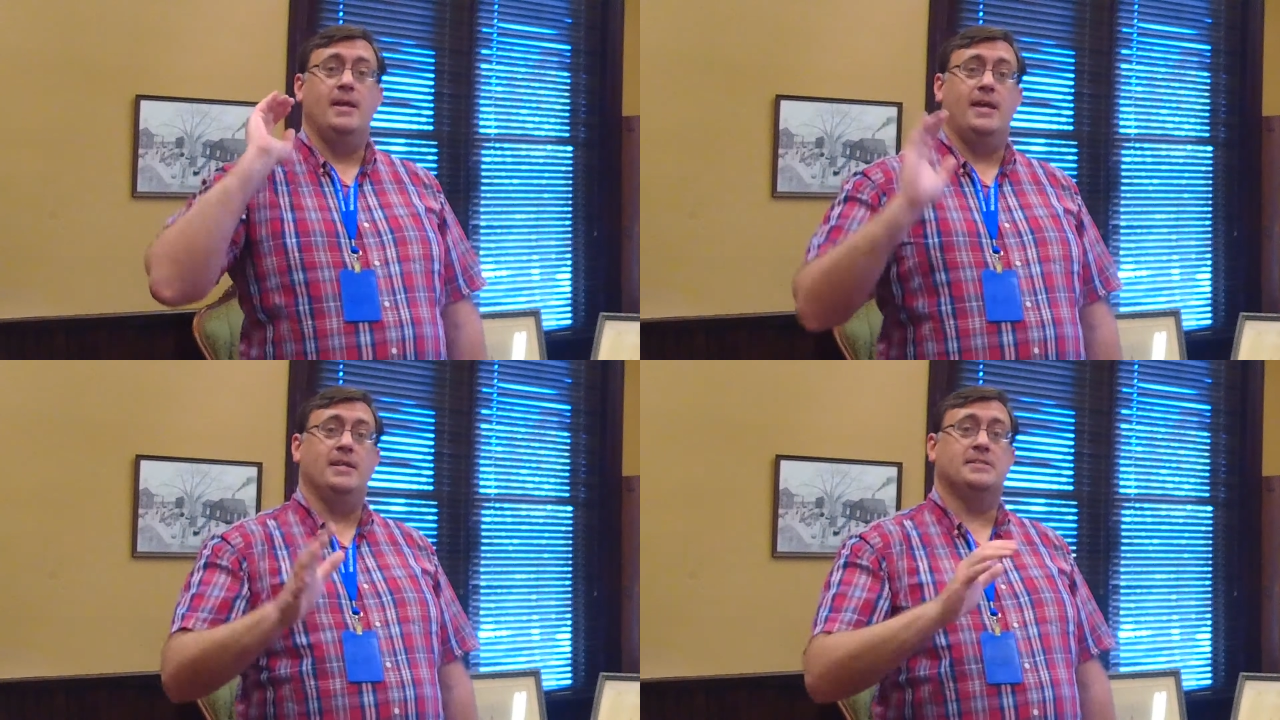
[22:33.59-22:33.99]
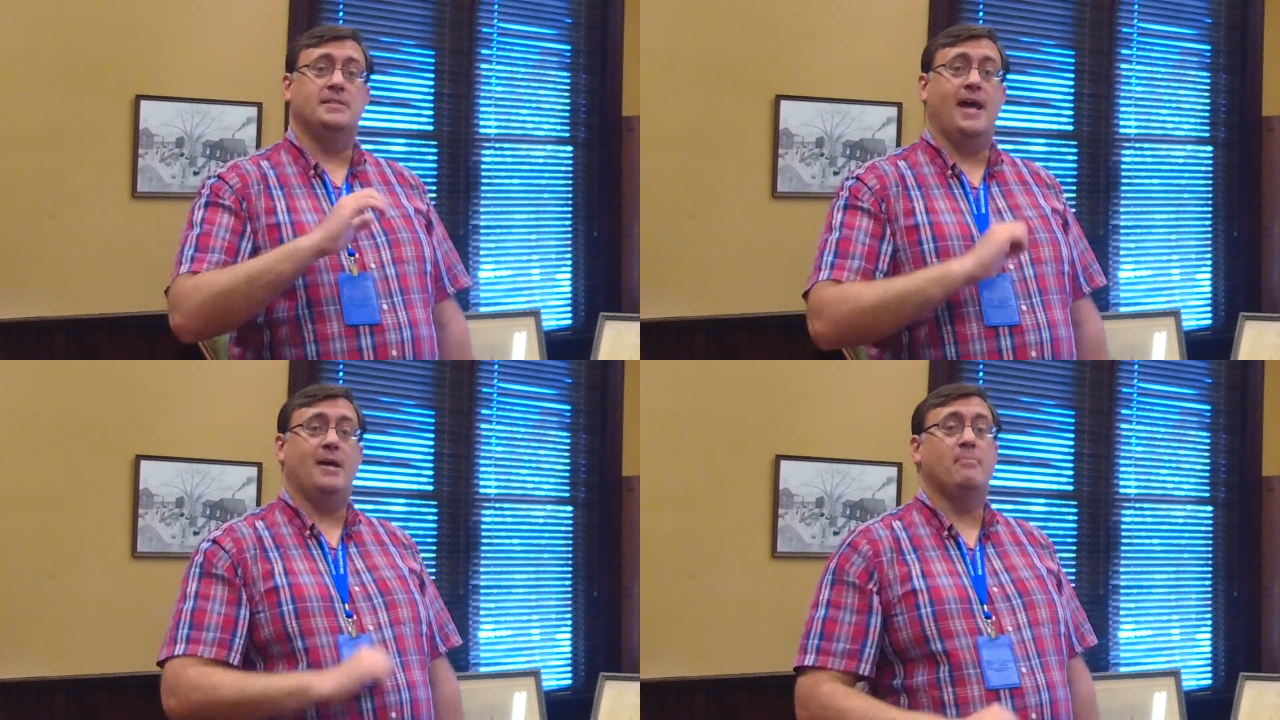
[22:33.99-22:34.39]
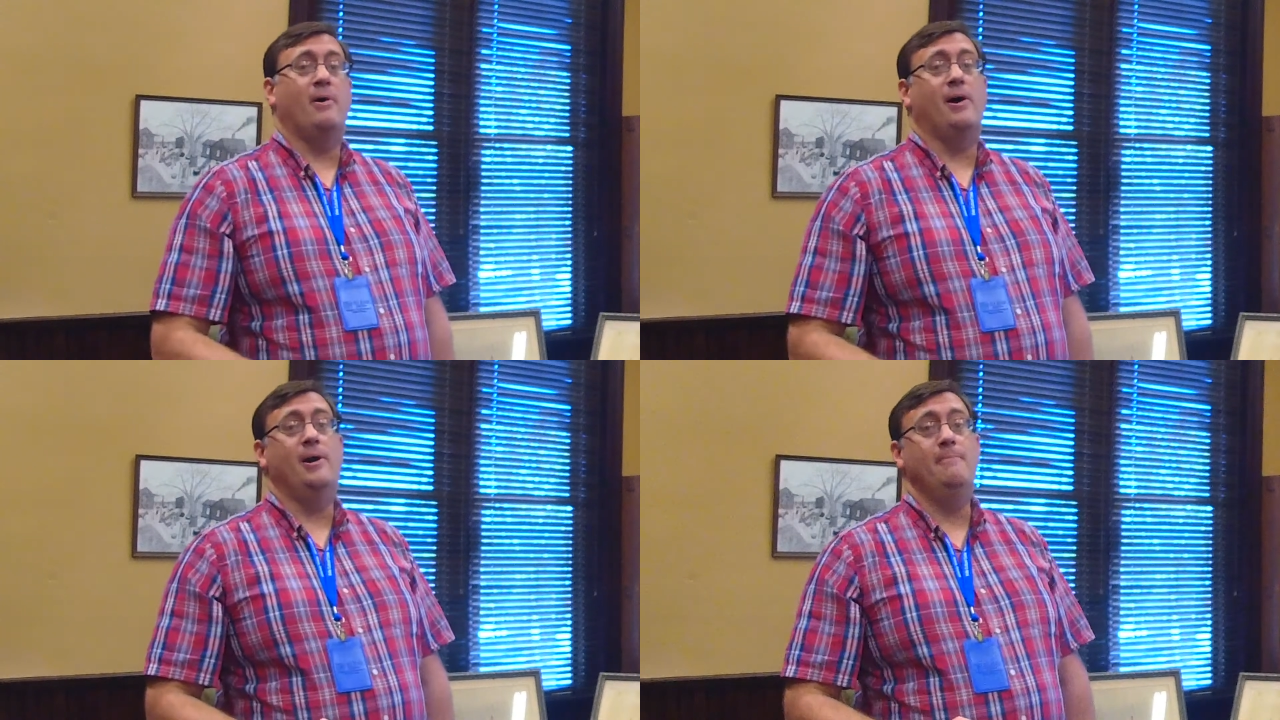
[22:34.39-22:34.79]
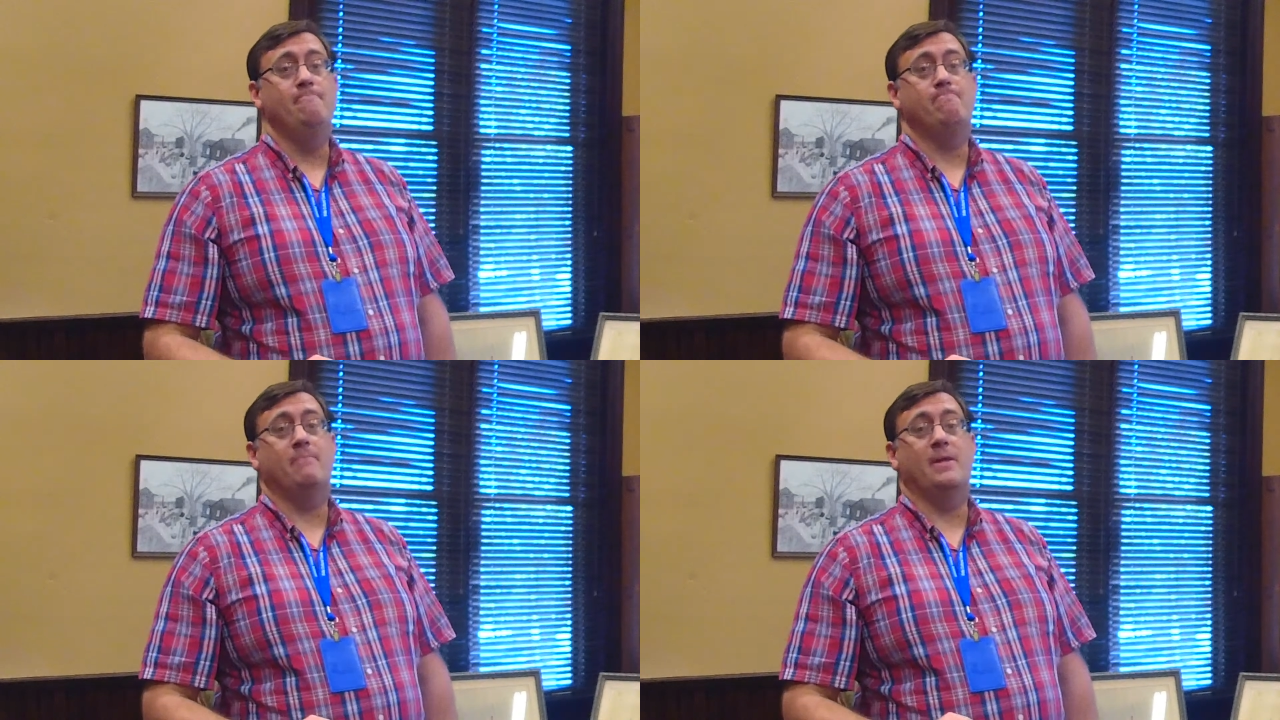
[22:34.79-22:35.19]
His snag
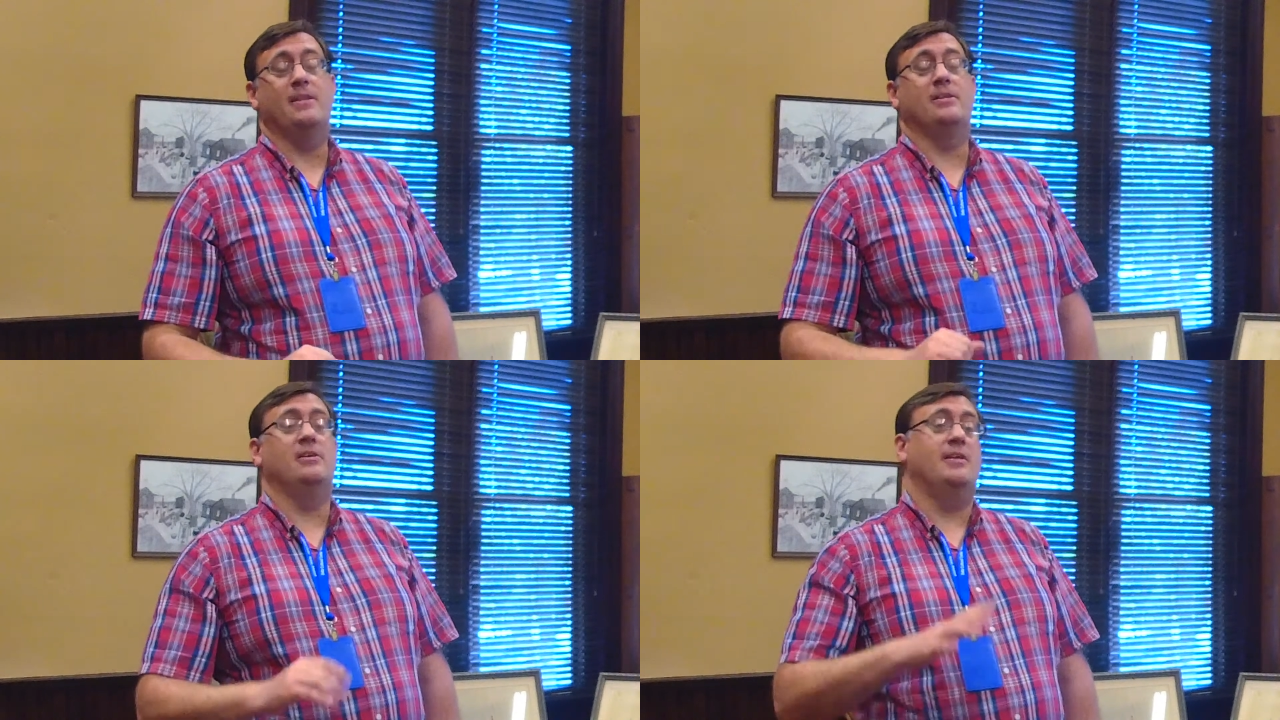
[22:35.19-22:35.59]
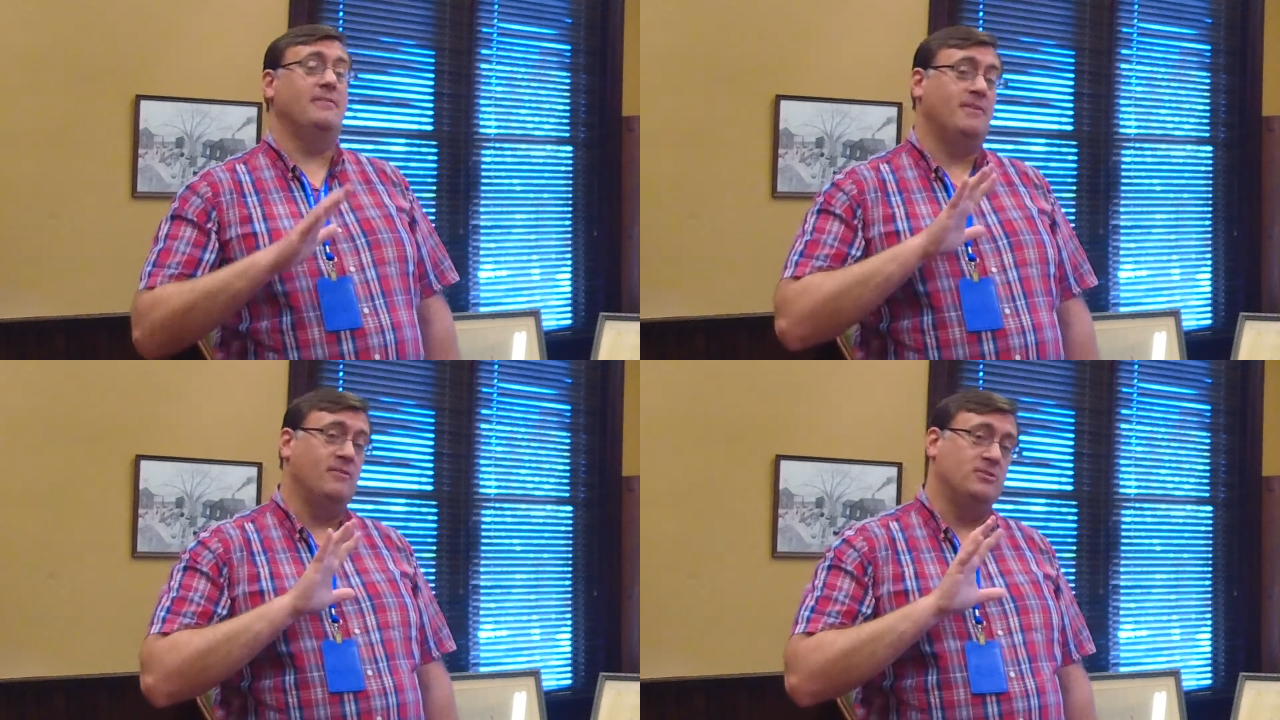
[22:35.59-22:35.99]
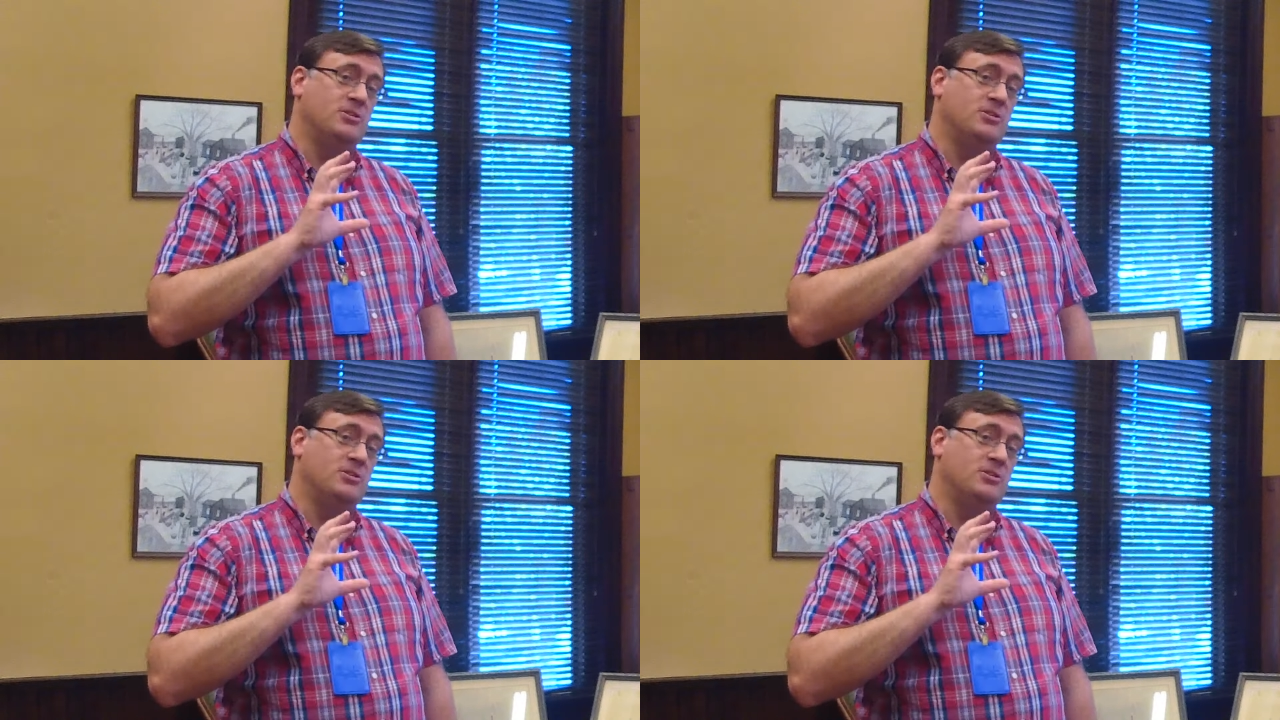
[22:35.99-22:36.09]
bar, and then it